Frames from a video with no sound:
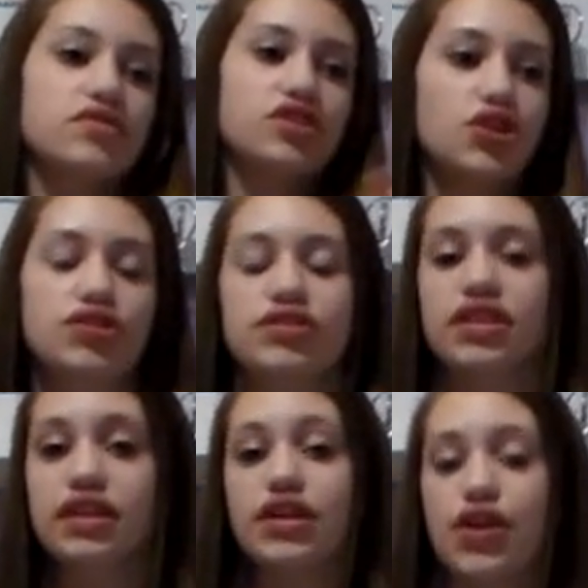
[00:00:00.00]
she
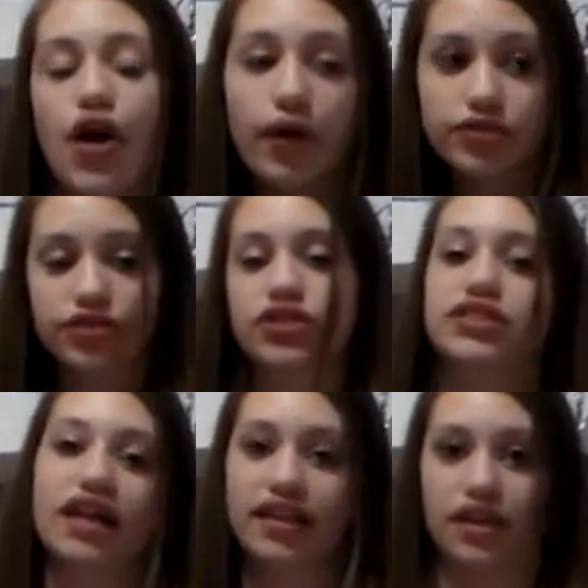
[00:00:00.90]
did know, so
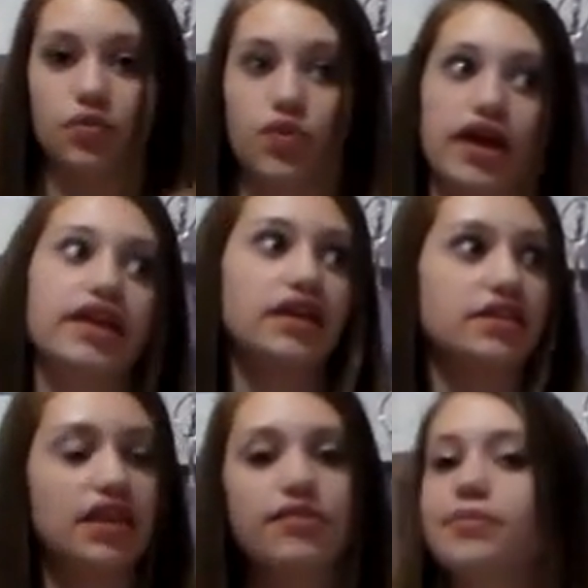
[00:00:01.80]
she's not like
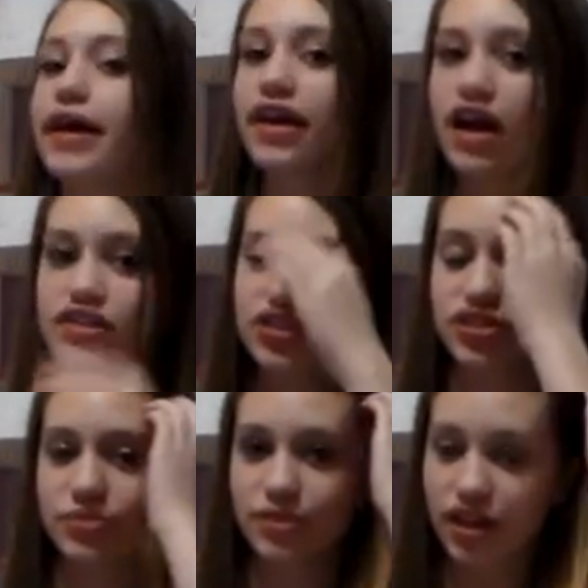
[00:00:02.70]
running to give me my
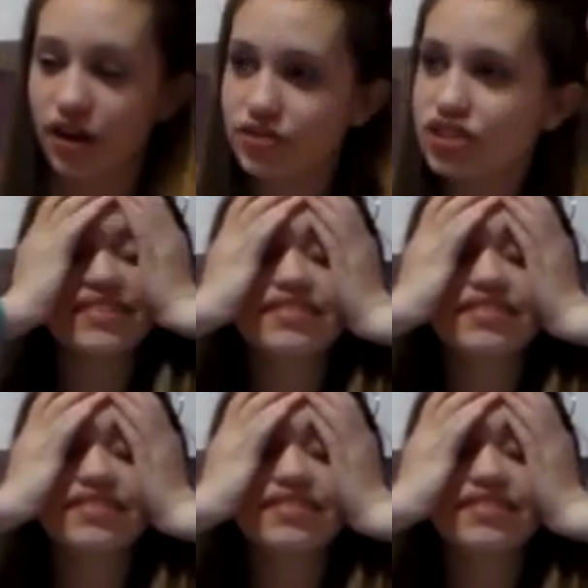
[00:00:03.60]
costume, you know.